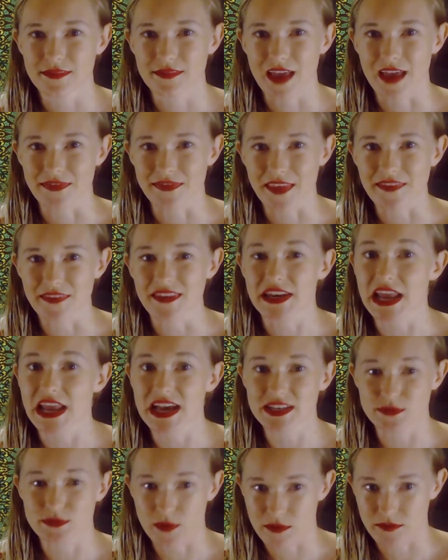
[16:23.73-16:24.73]
And then the
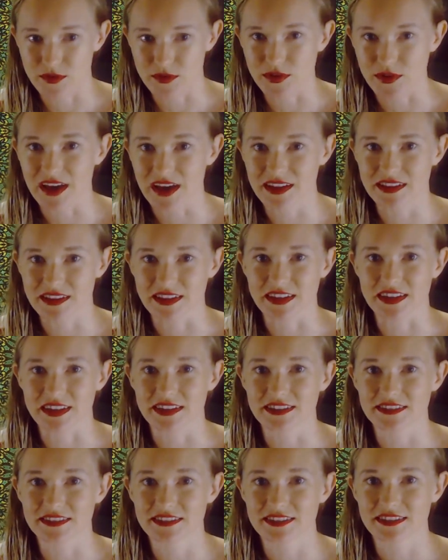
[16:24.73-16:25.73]
next one will get clear.
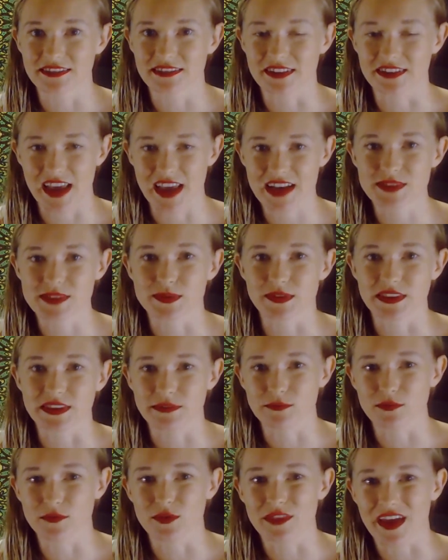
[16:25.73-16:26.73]
The next
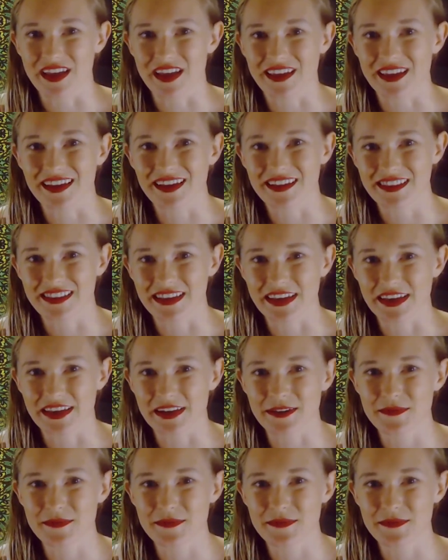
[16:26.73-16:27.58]
one will then get clear.